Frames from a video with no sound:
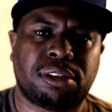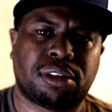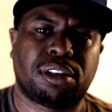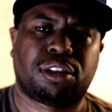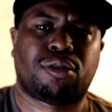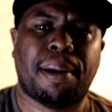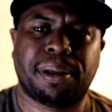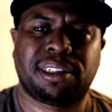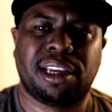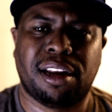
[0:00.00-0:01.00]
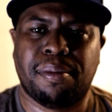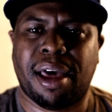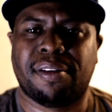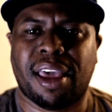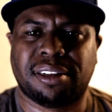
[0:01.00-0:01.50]
discrepancy in the
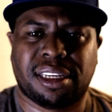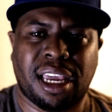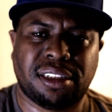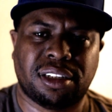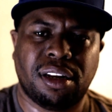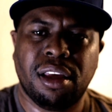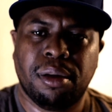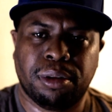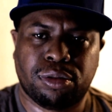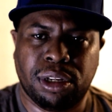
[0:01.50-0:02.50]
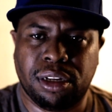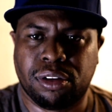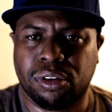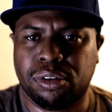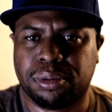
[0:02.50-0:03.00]
amount of education between the
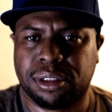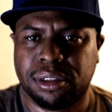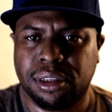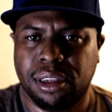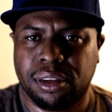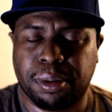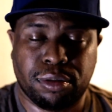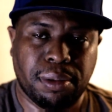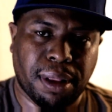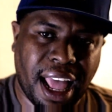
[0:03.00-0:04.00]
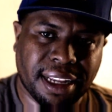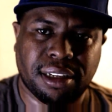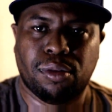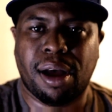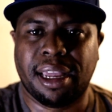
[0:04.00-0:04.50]
groups, between blacks
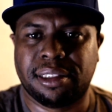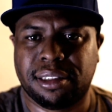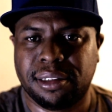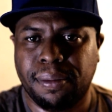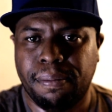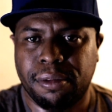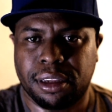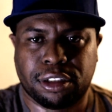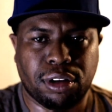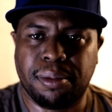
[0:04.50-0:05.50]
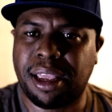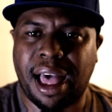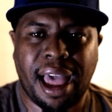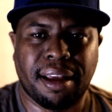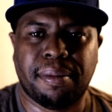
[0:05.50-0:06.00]
and whites. Extremely
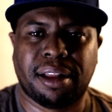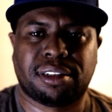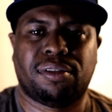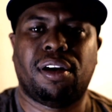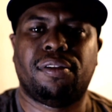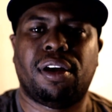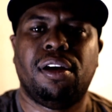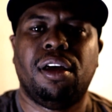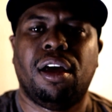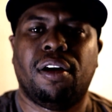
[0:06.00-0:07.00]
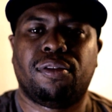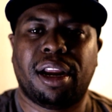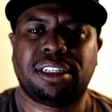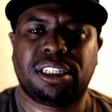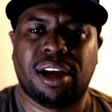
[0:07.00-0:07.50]
high amounts of
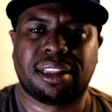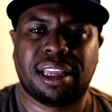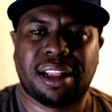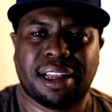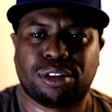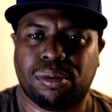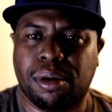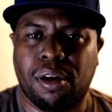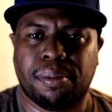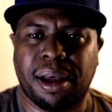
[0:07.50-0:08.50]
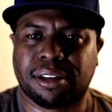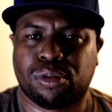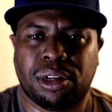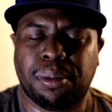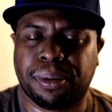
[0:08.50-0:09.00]
ratio. I think about
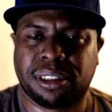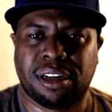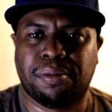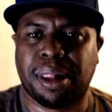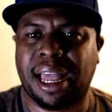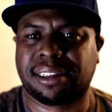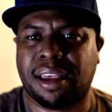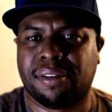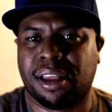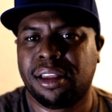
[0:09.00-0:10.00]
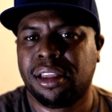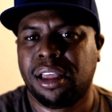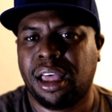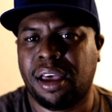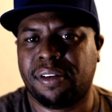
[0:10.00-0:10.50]
20% of blacks have an
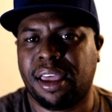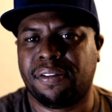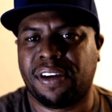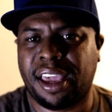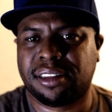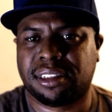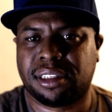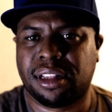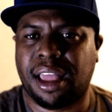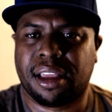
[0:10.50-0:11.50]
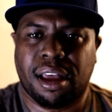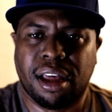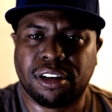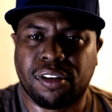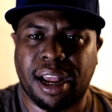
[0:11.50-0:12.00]
advanced
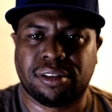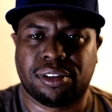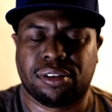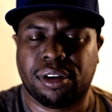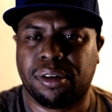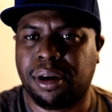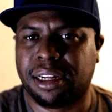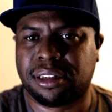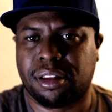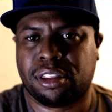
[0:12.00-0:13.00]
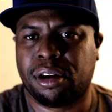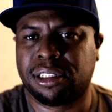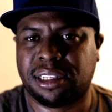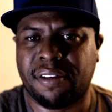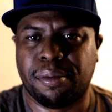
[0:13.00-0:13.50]
undergraduate degree, whereas
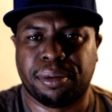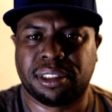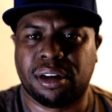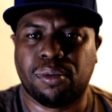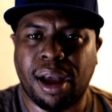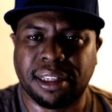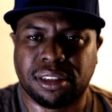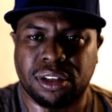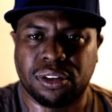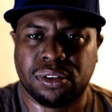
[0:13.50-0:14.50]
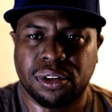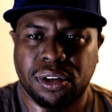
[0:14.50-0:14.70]
37% of whites do.